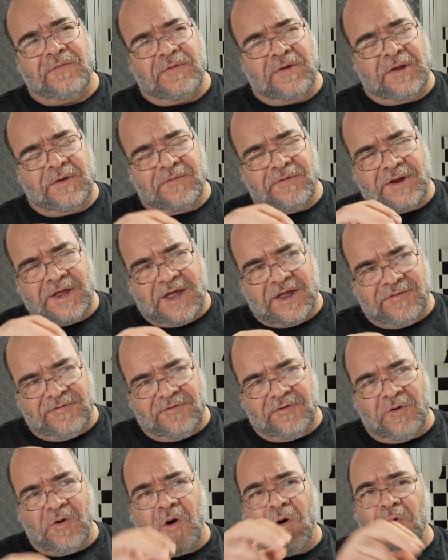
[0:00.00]
in regards
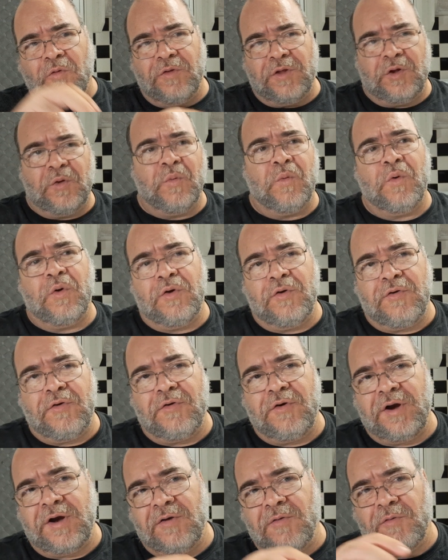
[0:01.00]
to holding
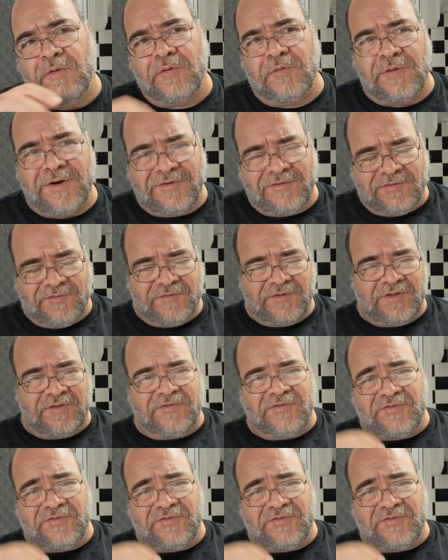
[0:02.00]
water and all the rest of it.